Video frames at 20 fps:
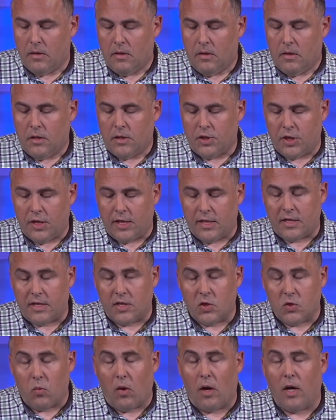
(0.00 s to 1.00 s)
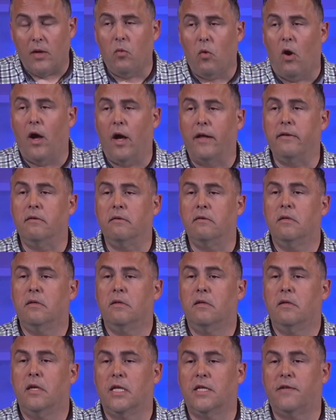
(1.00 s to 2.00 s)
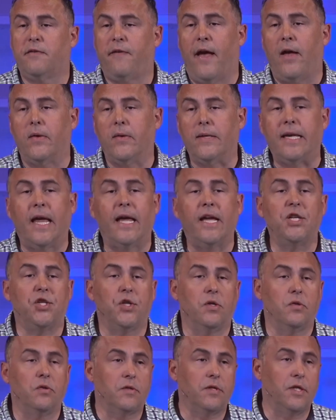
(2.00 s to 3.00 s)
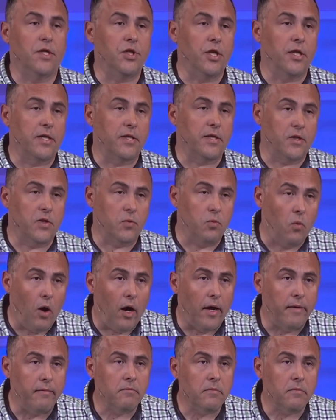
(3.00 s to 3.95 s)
Genesis 1 1 is foundational to Genesis 1.